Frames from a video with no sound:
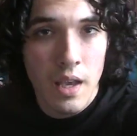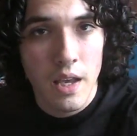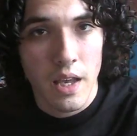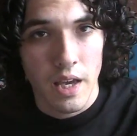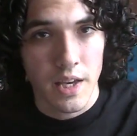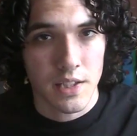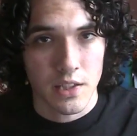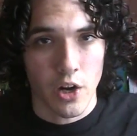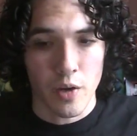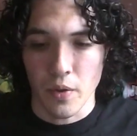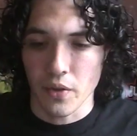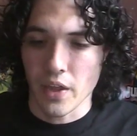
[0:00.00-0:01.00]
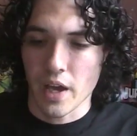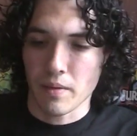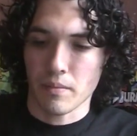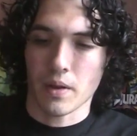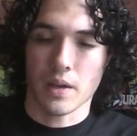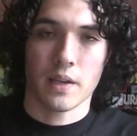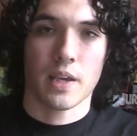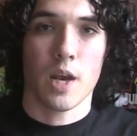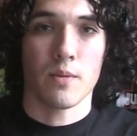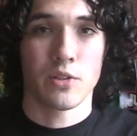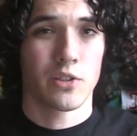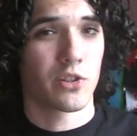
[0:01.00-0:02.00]
hey, sorry about that, my
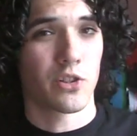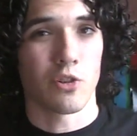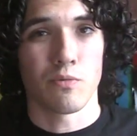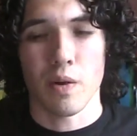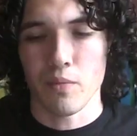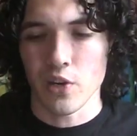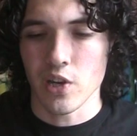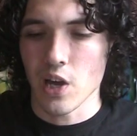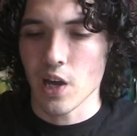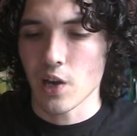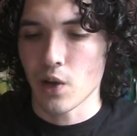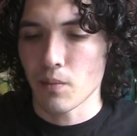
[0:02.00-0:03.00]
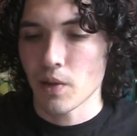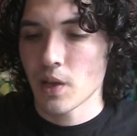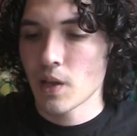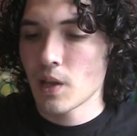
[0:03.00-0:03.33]
camera's internal memory died on me.